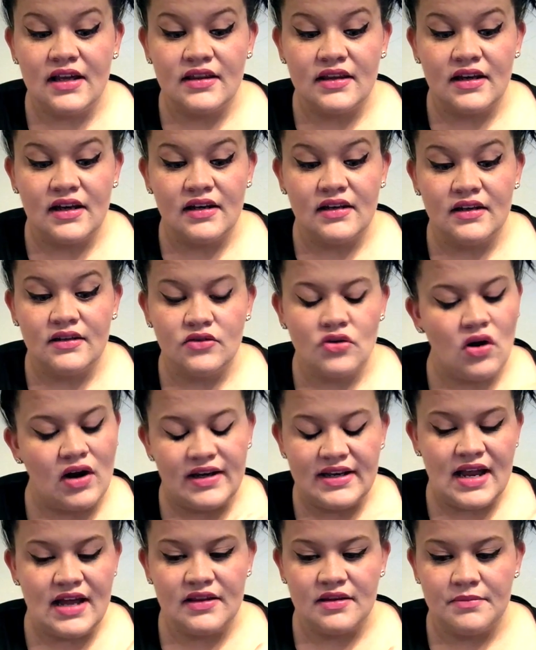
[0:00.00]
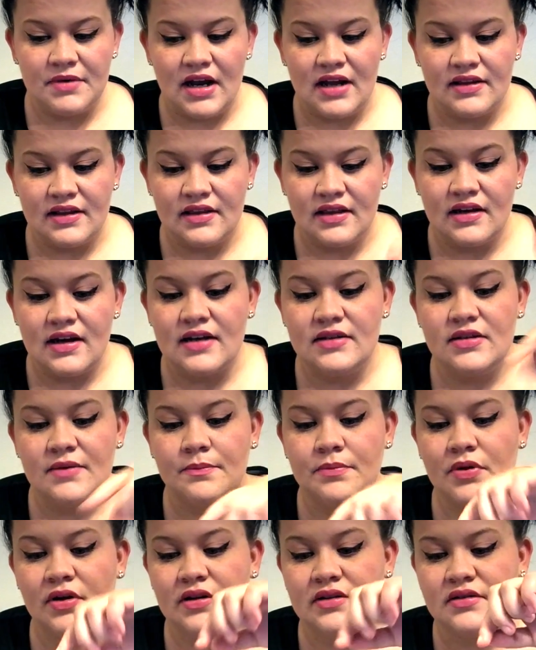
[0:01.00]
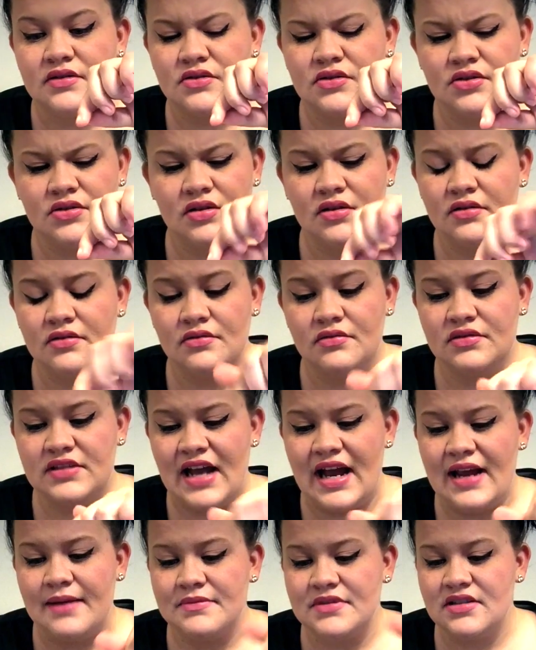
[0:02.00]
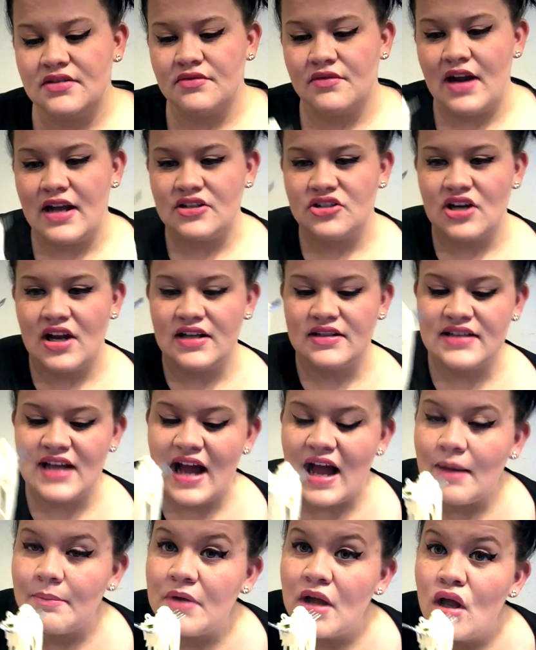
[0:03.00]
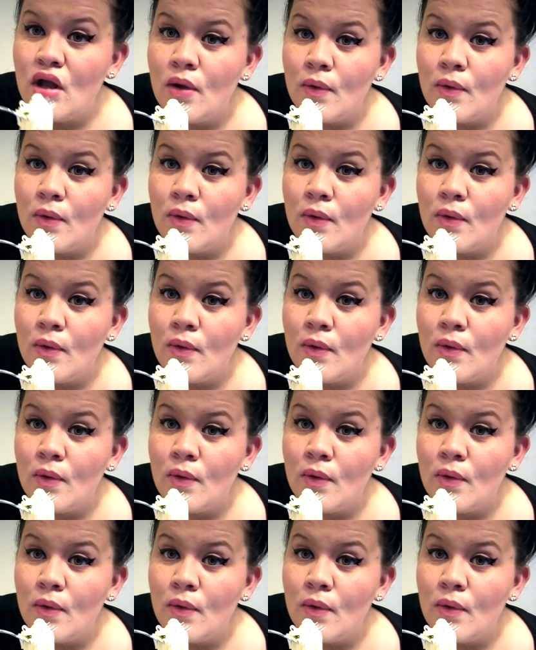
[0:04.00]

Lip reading: and then no, not in the broth, and then I did put 2 times sriracha on top.